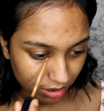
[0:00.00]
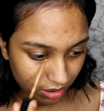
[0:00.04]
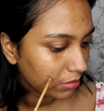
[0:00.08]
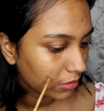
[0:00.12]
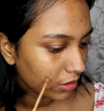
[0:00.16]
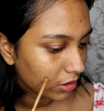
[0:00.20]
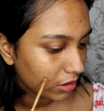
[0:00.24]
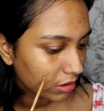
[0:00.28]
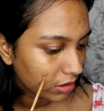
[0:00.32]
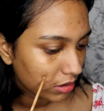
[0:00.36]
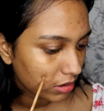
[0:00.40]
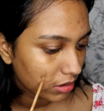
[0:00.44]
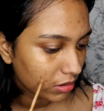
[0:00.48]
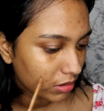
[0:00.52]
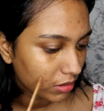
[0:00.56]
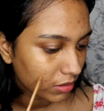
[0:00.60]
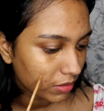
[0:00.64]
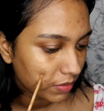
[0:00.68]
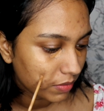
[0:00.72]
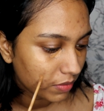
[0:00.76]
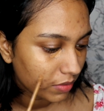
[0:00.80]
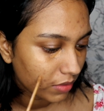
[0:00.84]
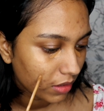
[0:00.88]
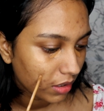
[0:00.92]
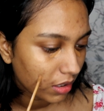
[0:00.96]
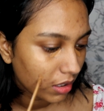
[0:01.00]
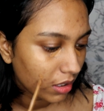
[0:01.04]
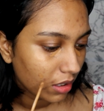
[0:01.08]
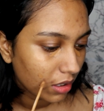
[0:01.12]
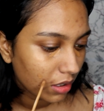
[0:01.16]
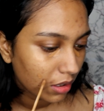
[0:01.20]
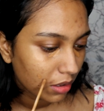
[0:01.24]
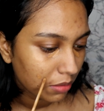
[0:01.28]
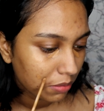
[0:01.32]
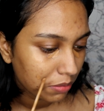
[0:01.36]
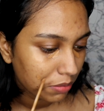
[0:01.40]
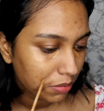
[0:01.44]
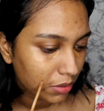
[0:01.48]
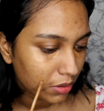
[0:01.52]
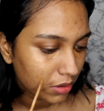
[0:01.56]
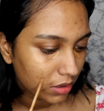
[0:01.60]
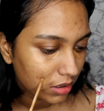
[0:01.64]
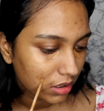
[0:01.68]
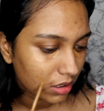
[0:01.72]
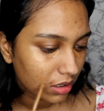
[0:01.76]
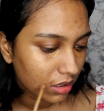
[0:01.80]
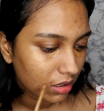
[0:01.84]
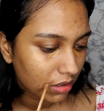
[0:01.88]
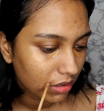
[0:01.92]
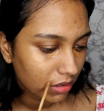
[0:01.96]
I'm going to put
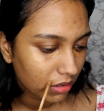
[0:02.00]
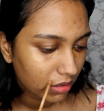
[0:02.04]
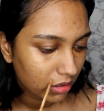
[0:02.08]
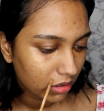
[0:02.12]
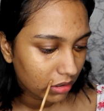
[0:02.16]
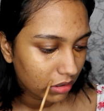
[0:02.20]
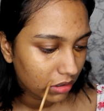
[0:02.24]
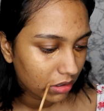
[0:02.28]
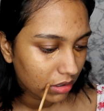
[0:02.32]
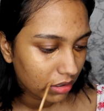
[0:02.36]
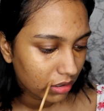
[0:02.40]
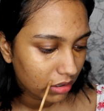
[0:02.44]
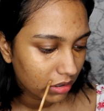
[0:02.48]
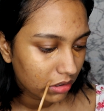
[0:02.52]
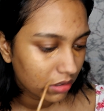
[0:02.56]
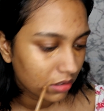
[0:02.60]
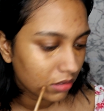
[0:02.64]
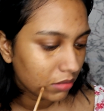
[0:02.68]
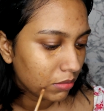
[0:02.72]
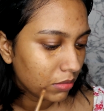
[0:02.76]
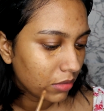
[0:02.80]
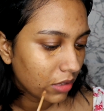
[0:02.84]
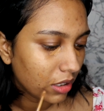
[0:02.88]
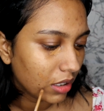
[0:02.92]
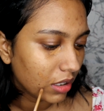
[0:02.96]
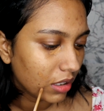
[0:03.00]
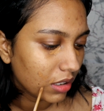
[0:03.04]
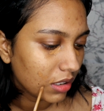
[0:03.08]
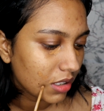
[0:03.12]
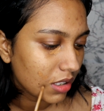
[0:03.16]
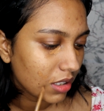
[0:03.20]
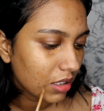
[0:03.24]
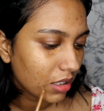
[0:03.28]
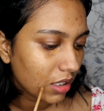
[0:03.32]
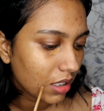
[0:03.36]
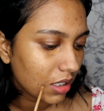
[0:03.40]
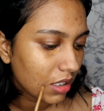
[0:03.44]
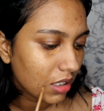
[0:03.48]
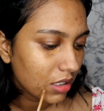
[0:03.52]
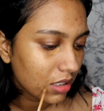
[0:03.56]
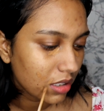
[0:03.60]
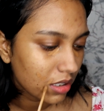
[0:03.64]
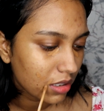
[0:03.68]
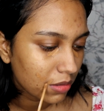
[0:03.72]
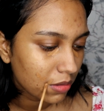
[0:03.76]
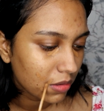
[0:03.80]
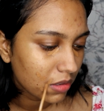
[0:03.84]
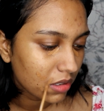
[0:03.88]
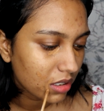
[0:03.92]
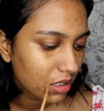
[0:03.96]
it on my scars
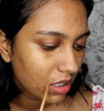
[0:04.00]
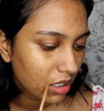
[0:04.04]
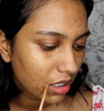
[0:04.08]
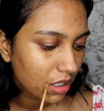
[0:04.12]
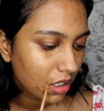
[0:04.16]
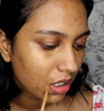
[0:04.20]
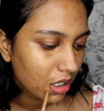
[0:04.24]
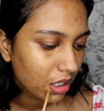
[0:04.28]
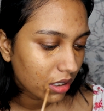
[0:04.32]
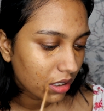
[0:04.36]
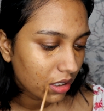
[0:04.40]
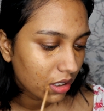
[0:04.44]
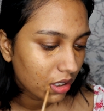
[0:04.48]
especially,